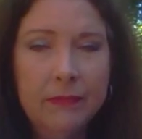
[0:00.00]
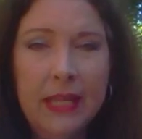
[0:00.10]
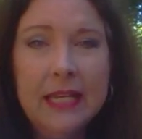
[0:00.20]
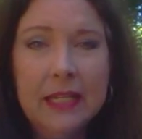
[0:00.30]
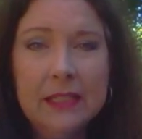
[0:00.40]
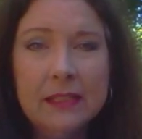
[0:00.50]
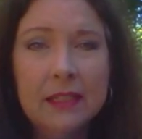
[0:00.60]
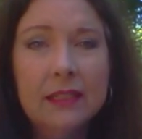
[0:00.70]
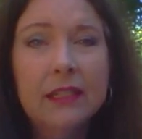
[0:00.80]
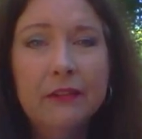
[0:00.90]
they get
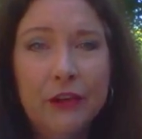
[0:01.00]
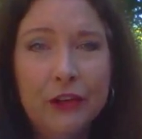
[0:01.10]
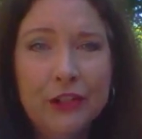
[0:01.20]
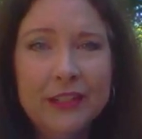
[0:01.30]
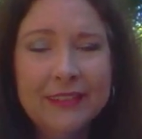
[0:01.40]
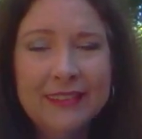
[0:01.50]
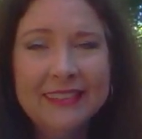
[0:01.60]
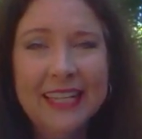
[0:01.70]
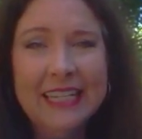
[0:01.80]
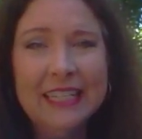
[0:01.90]
delivered,
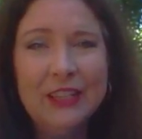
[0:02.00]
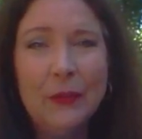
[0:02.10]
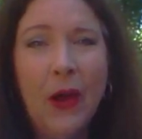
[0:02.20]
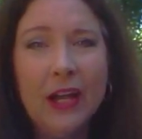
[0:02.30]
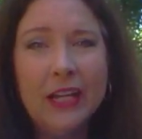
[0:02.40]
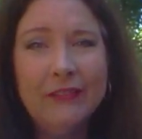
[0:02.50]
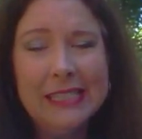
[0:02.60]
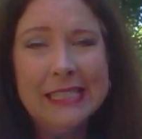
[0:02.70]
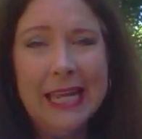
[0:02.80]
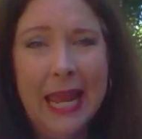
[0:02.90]
they get the rock of
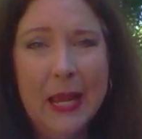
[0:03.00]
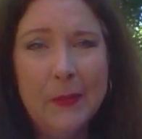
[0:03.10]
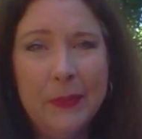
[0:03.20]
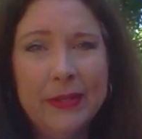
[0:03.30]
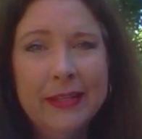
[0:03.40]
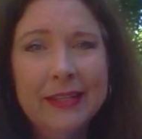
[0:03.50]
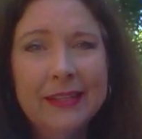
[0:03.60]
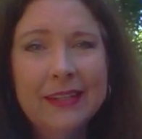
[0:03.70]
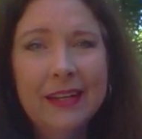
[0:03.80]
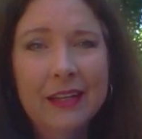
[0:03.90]
escape
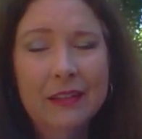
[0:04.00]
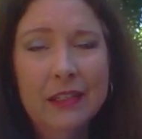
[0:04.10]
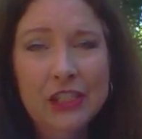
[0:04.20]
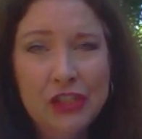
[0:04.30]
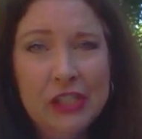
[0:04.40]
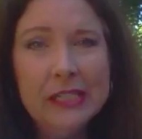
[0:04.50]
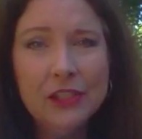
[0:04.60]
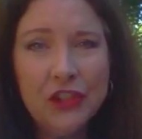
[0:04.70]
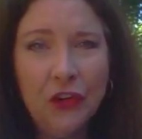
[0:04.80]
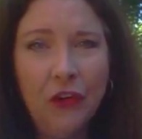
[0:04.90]
in
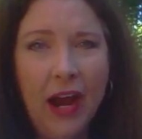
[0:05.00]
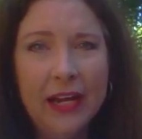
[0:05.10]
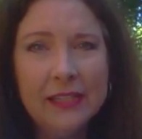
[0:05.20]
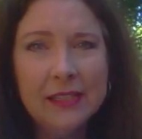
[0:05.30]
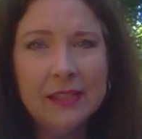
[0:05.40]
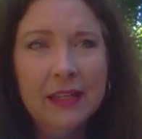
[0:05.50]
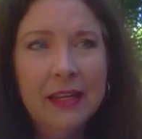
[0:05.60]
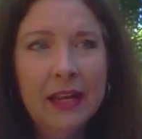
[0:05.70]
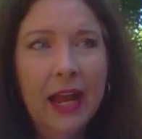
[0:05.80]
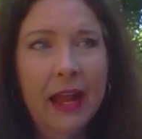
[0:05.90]
Jesus Christ,
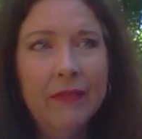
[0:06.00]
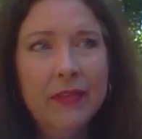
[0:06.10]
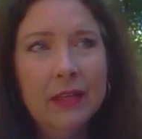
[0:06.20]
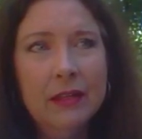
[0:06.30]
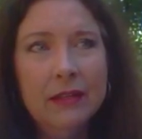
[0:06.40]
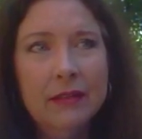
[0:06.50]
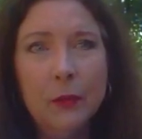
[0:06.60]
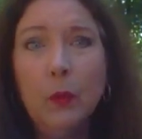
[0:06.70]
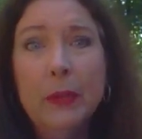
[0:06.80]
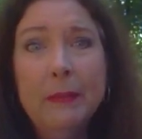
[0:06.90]
and then
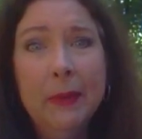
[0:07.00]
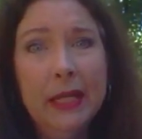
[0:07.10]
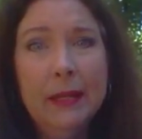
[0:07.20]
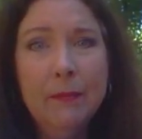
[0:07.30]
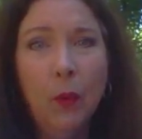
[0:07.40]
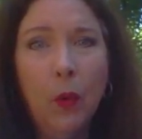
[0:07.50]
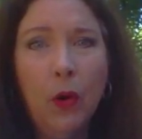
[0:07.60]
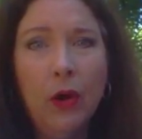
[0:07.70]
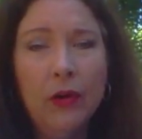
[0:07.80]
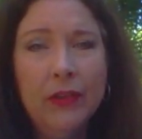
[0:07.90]
there will be many
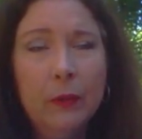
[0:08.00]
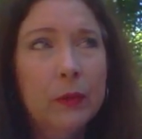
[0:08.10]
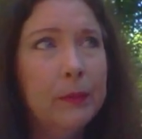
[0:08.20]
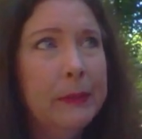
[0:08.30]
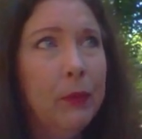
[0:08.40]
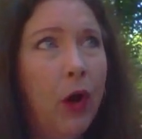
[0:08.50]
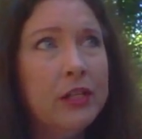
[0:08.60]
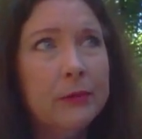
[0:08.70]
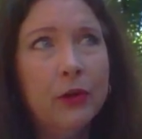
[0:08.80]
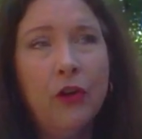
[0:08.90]
more that will be
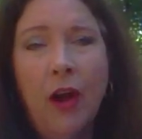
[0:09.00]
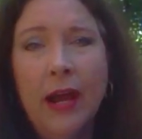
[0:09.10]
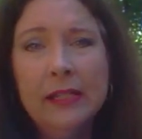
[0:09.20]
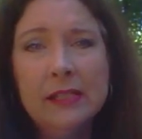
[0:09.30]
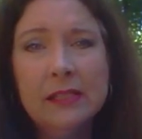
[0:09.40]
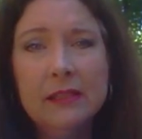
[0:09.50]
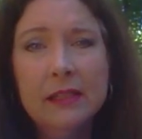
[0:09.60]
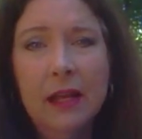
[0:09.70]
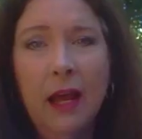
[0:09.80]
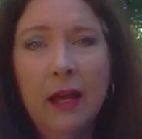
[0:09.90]
brought to Christ
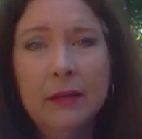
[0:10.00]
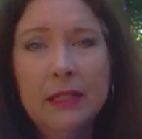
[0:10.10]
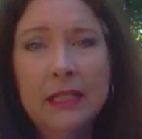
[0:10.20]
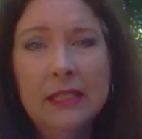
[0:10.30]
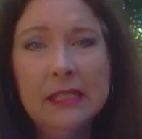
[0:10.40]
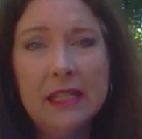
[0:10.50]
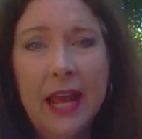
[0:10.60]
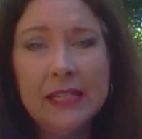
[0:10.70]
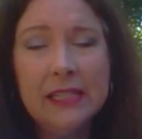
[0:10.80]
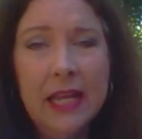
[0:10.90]
uh, in these
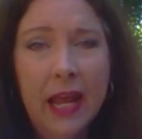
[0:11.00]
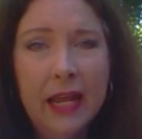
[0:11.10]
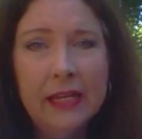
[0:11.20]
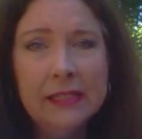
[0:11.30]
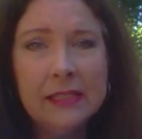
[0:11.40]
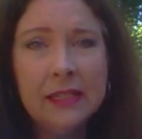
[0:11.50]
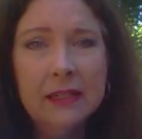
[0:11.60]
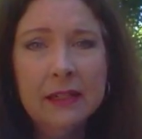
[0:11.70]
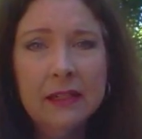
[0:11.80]
last days,